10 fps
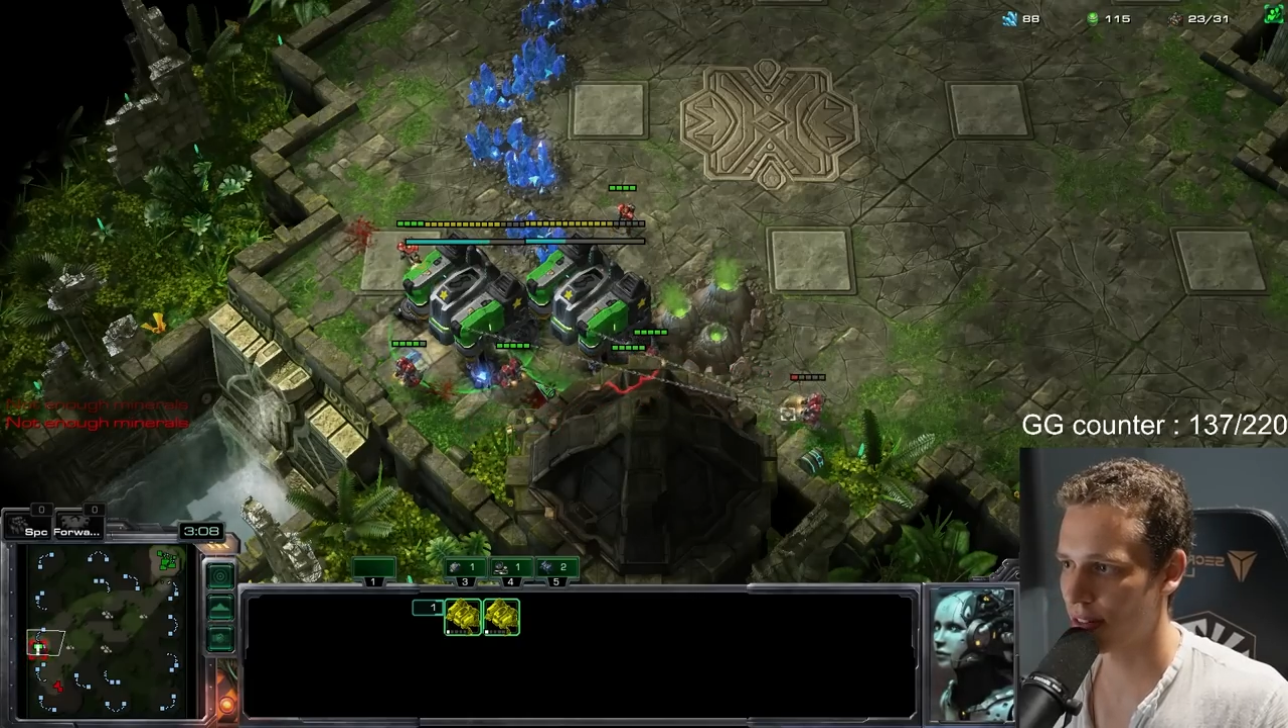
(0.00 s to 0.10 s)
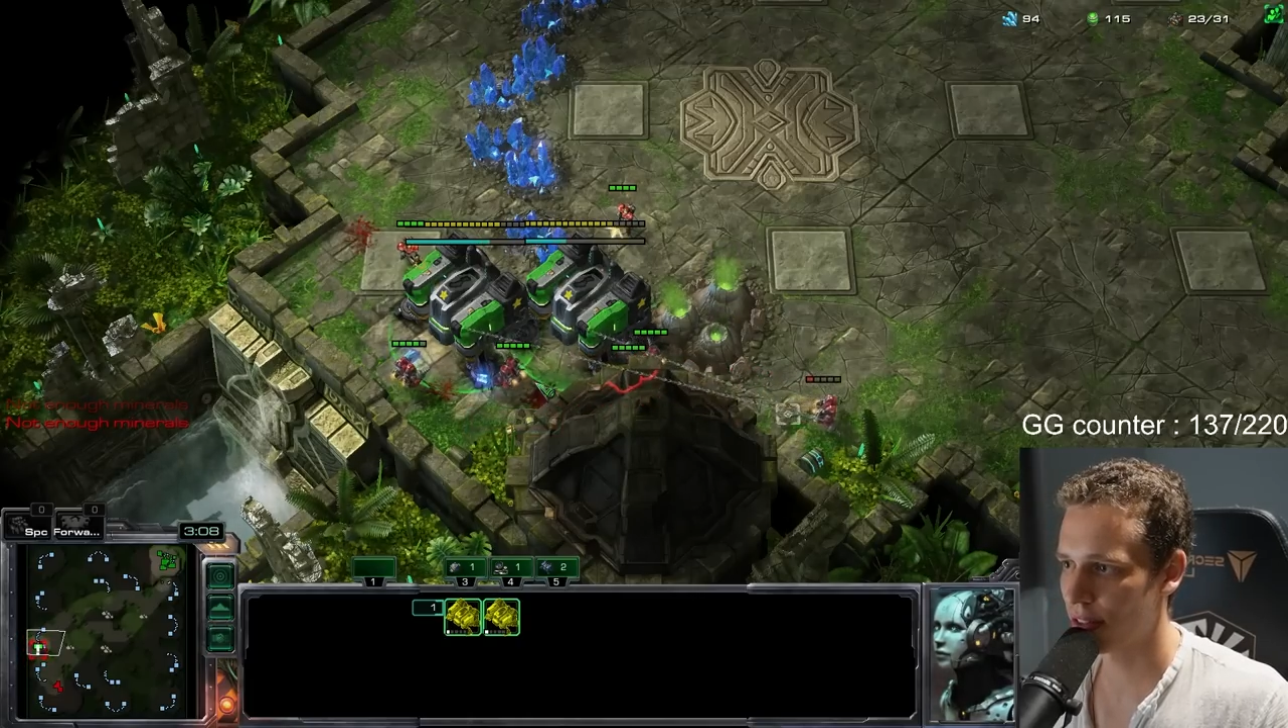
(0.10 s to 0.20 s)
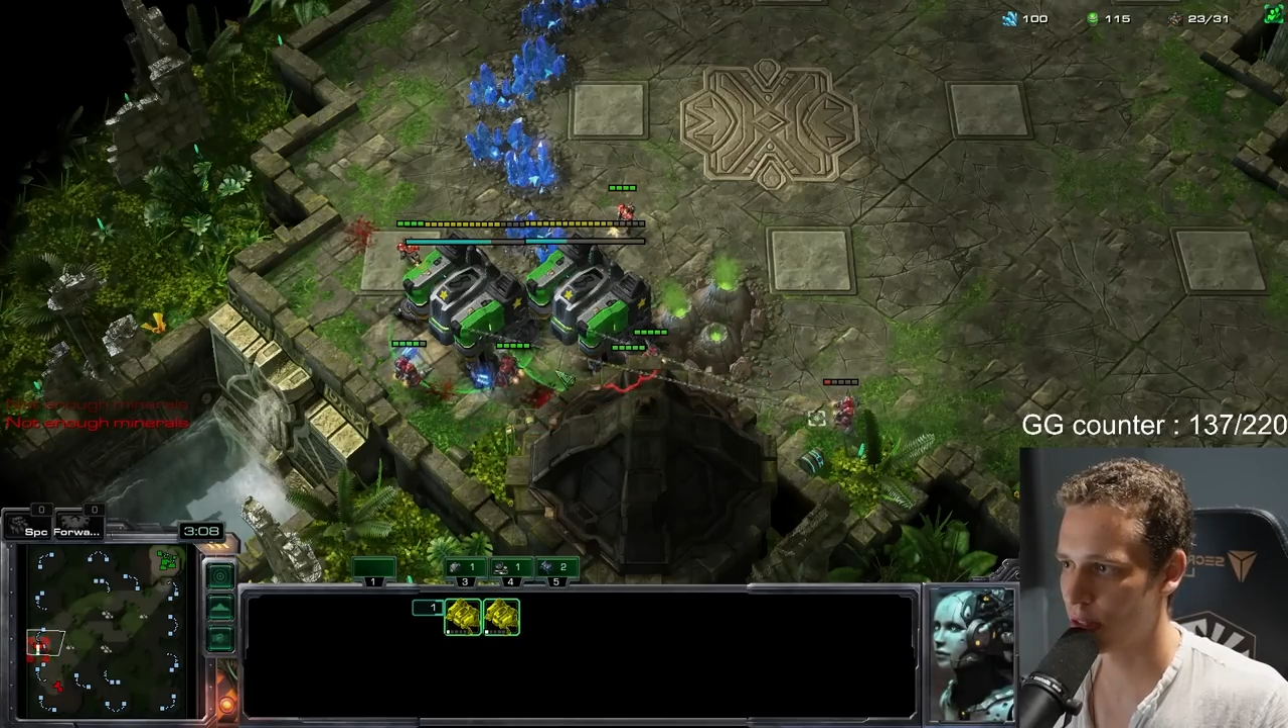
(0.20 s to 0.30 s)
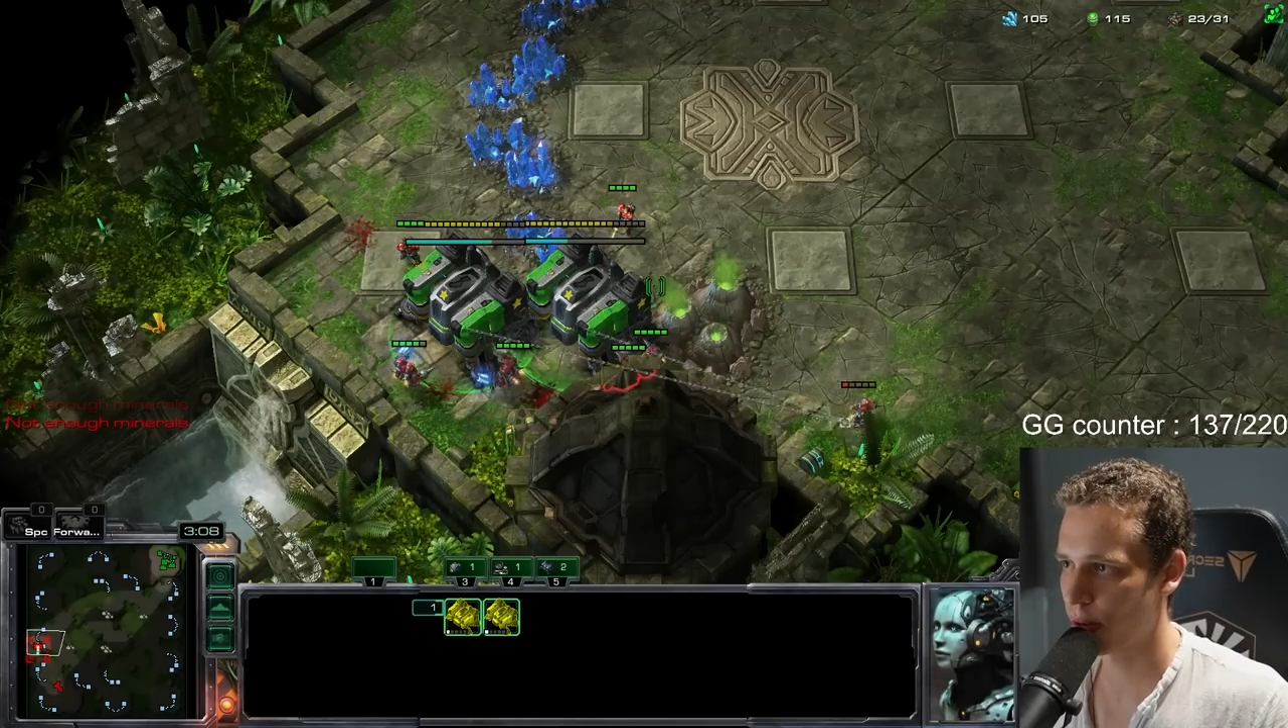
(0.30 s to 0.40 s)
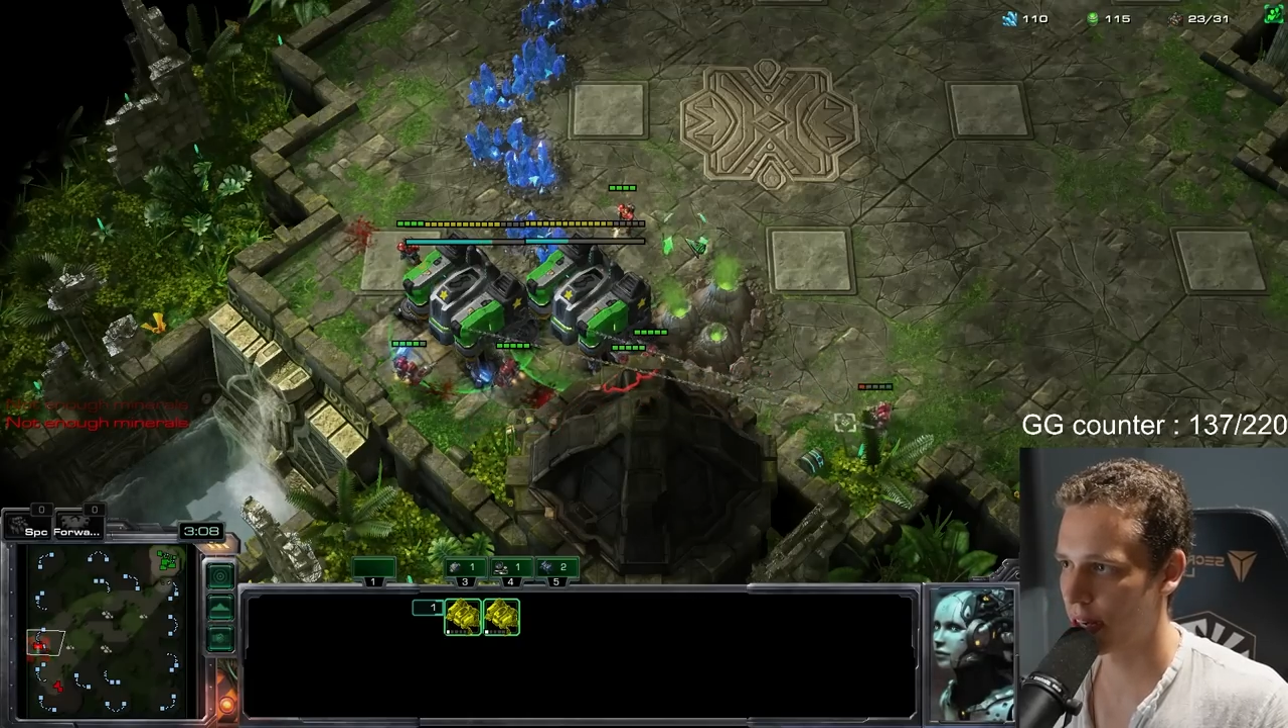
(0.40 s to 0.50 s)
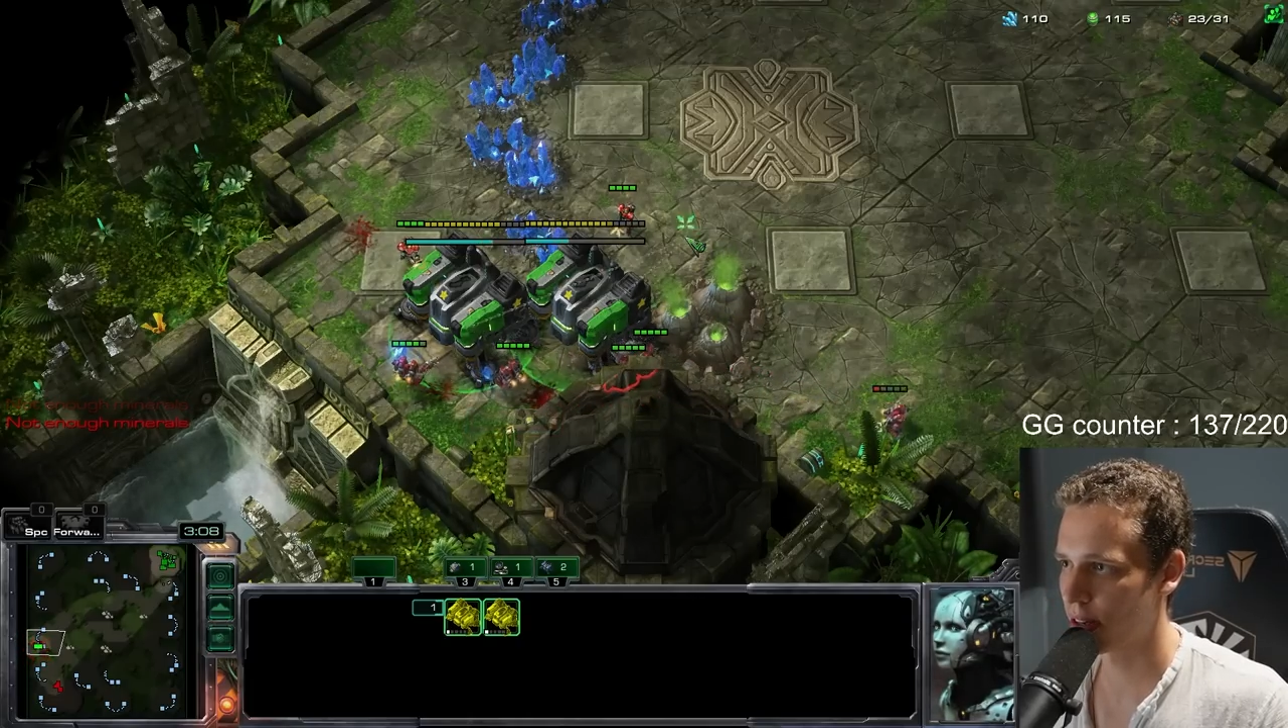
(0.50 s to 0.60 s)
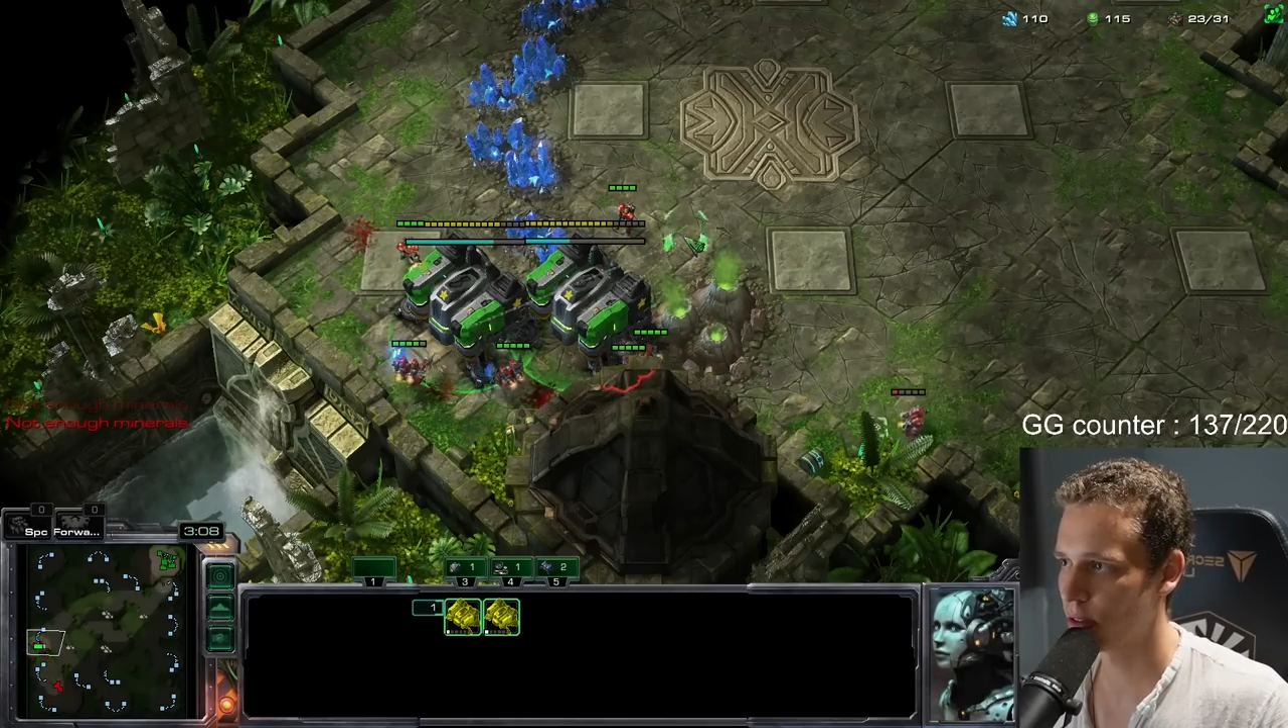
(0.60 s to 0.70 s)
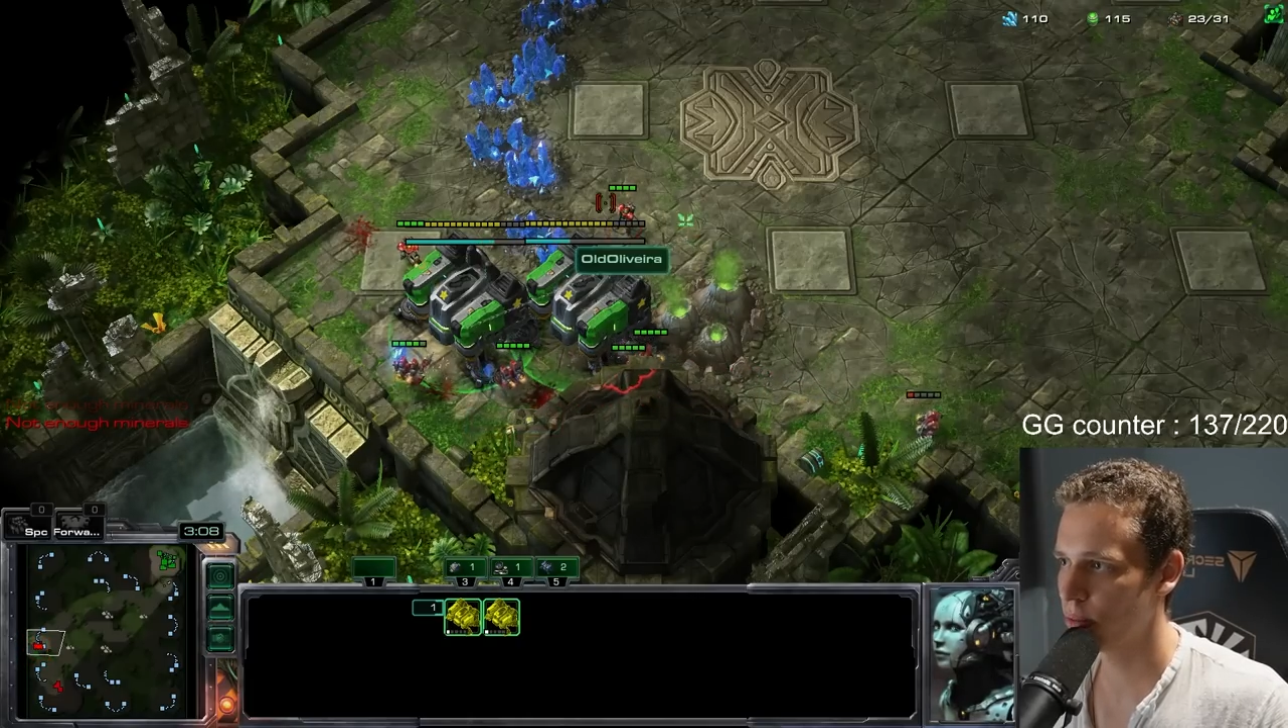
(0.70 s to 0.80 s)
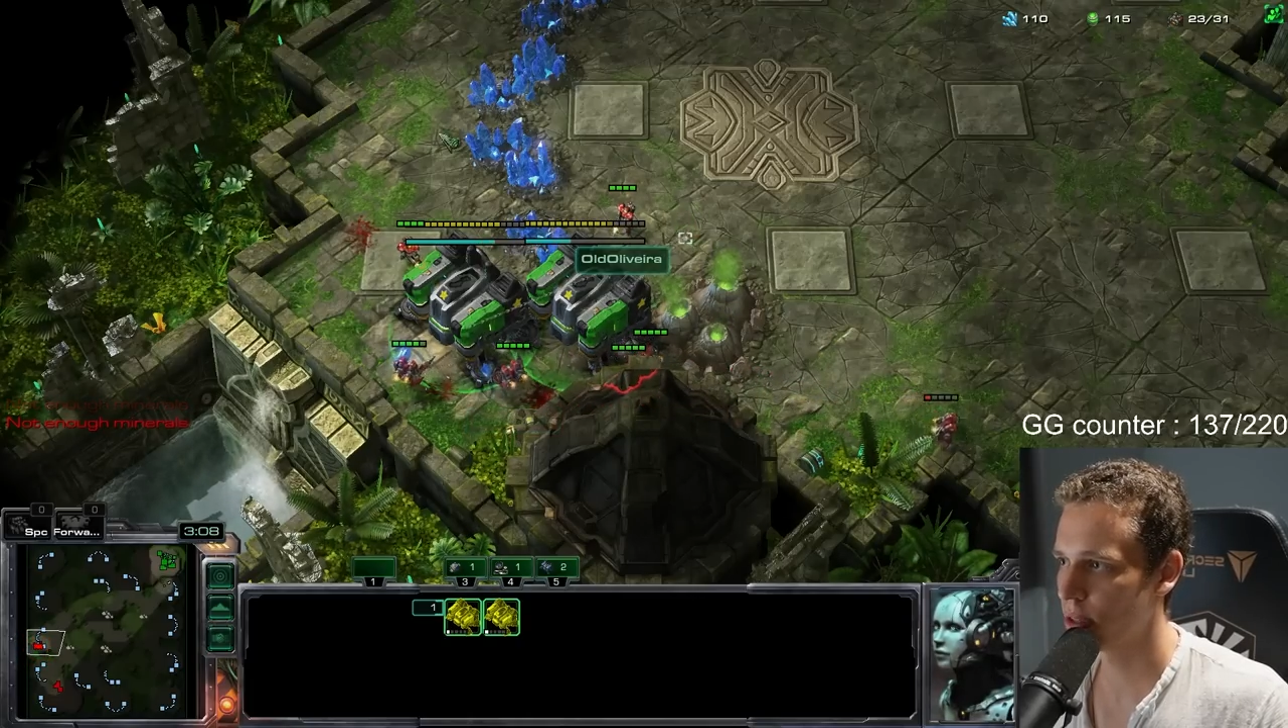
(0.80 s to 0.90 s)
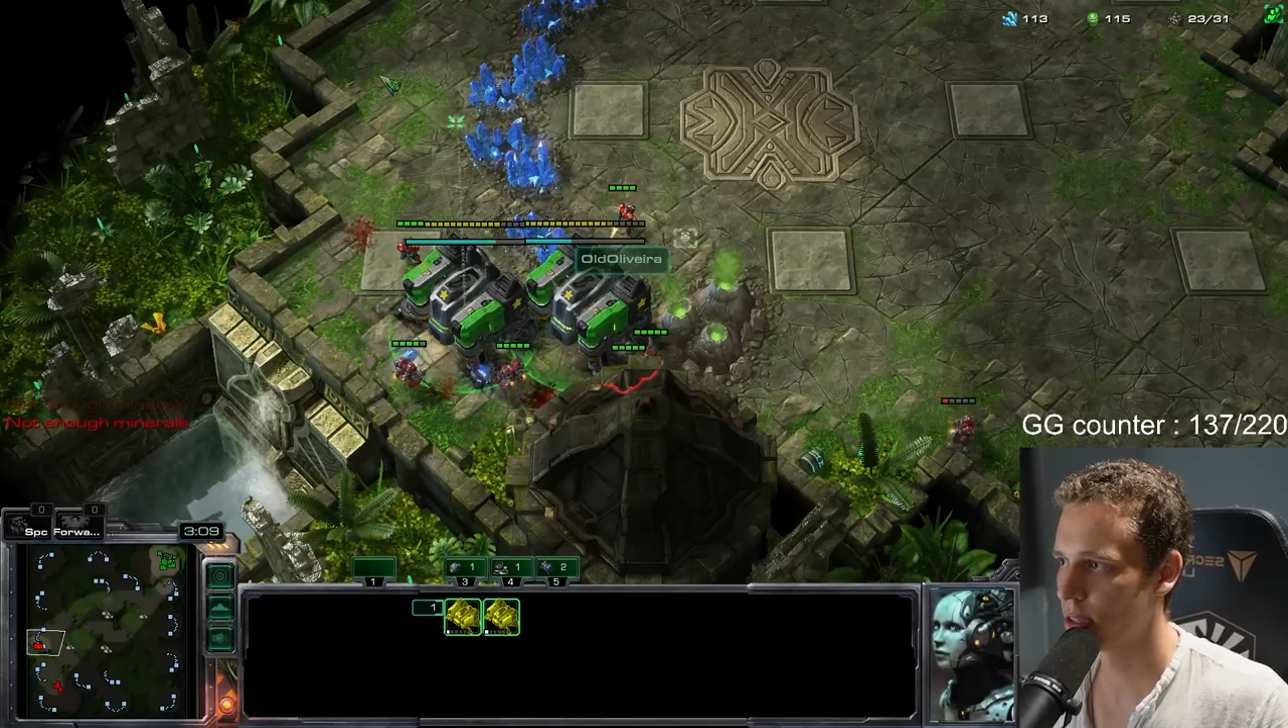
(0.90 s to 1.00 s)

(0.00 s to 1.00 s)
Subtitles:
of these back home.